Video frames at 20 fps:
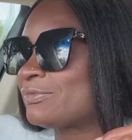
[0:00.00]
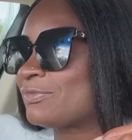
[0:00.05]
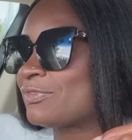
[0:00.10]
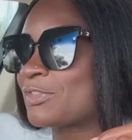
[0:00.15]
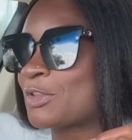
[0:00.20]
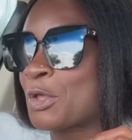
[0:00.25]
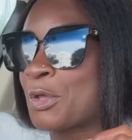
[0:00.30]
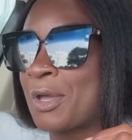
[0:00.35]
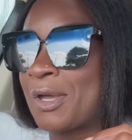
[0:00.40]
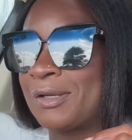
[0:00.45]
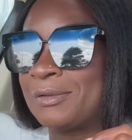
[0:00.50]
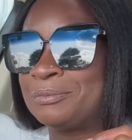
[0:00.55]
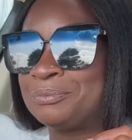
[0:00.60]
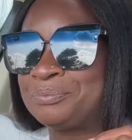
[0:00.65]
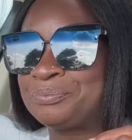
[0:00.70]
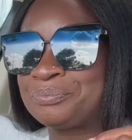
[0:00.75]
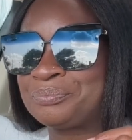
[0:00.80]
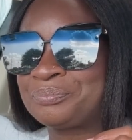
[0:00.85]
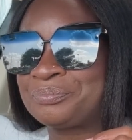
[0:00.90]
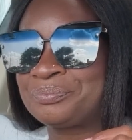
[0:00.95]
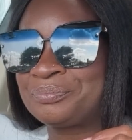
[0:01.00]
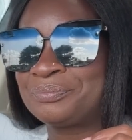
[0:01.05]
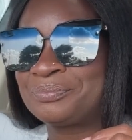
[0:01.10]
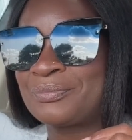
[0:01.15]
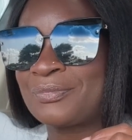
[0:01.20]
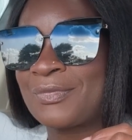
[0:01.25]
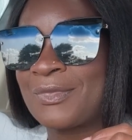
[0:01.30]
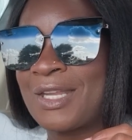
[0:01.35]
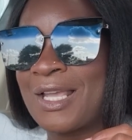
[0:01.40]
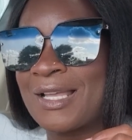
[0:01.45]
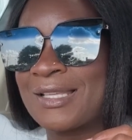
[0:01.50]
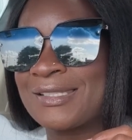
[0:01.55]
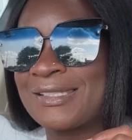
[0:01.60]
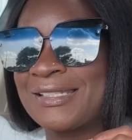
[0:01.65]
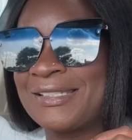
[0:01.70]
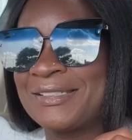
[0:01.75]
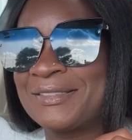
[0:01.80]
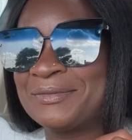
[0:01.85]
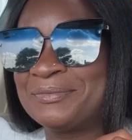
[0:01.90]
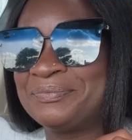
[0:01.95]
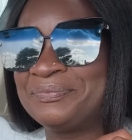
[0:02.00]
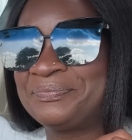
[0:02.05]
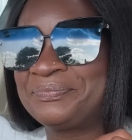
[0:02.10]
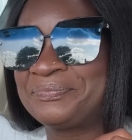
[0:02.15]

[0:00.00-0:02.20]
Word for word: Like, okay, y'all see him?